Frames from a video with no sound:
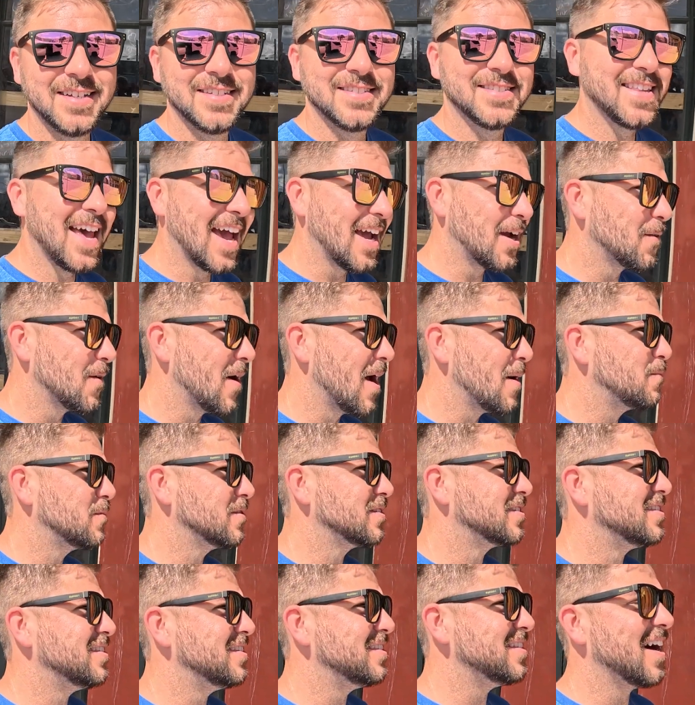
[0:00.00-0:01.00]
Saccarap
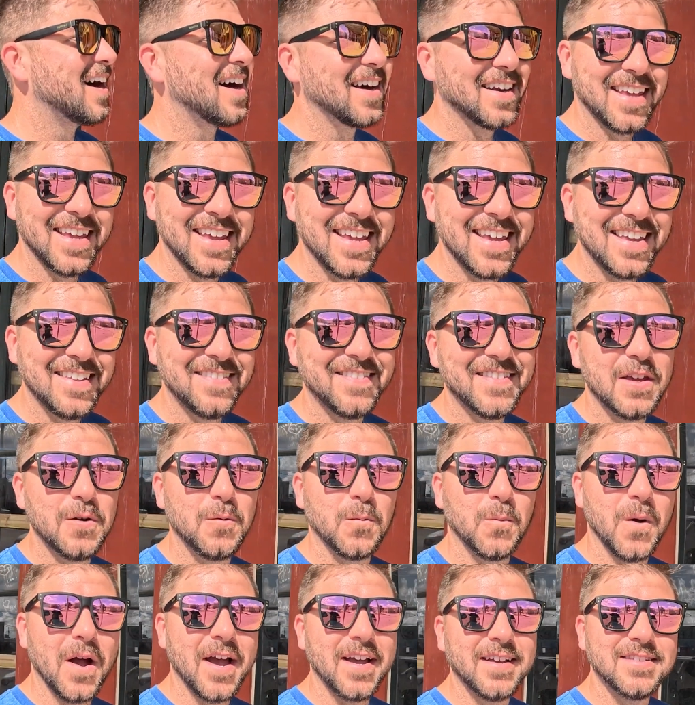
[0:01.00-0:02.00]
was not in the
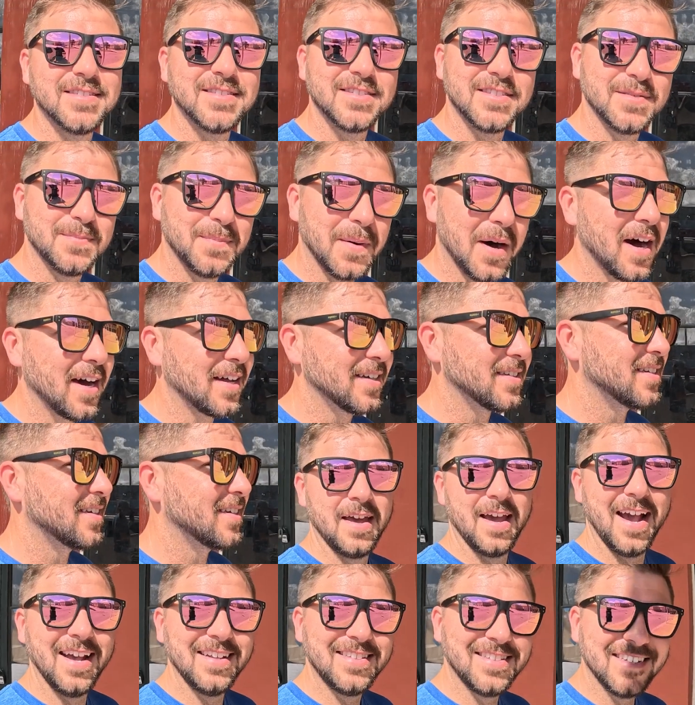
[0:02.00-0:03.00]
right spot.
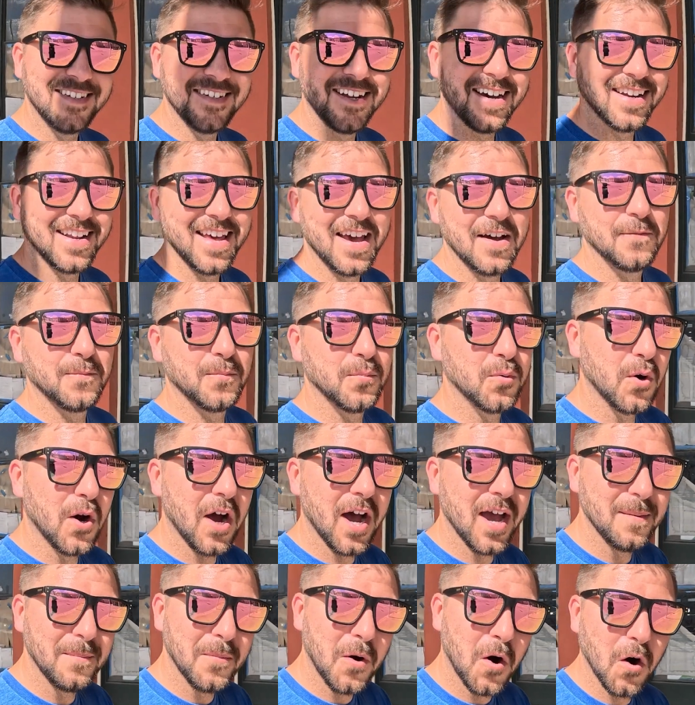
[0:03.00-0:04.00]
It did not have
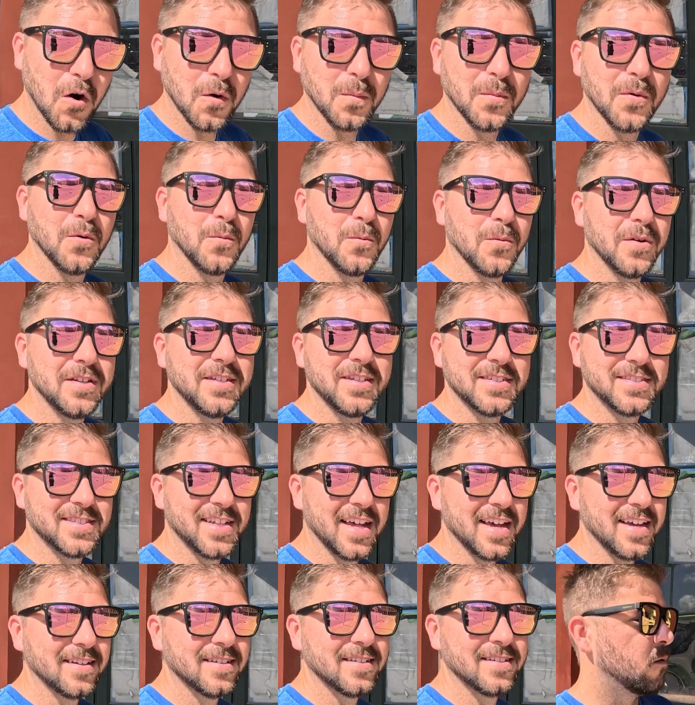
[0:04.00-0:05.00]
prime harbor real
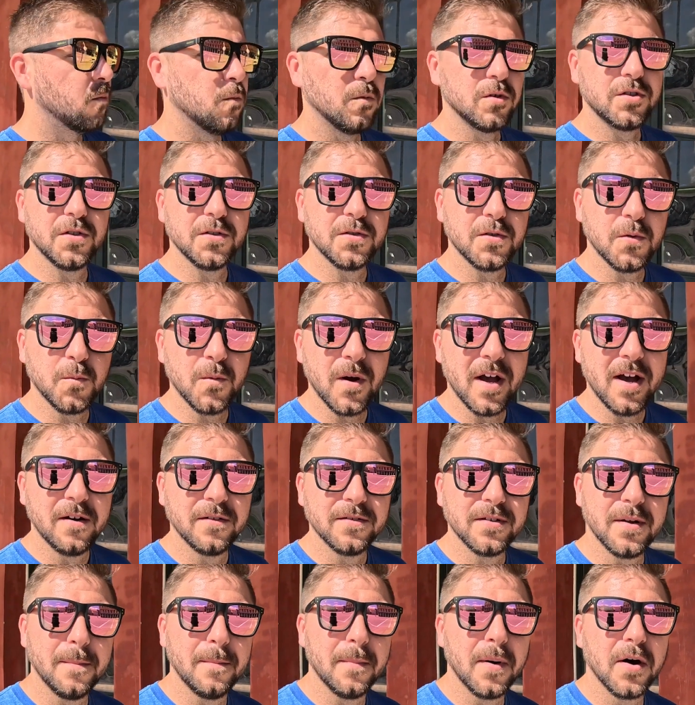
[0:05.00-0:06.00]
estate, which is
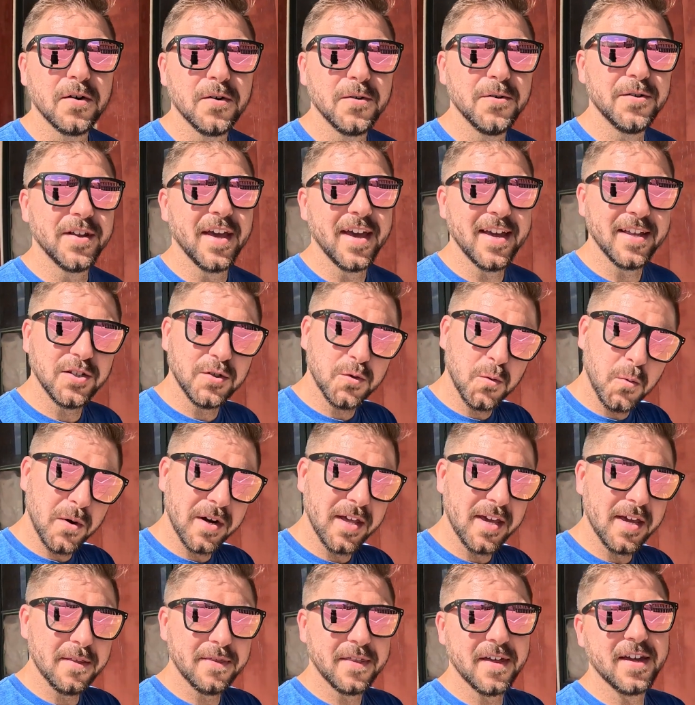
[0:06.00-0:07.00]
around modern-day
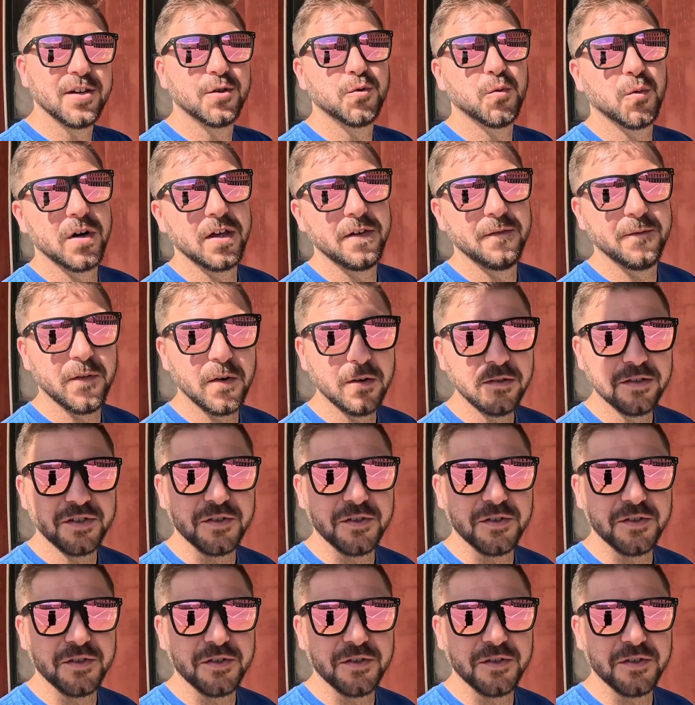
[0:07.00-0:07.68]
20th and 21st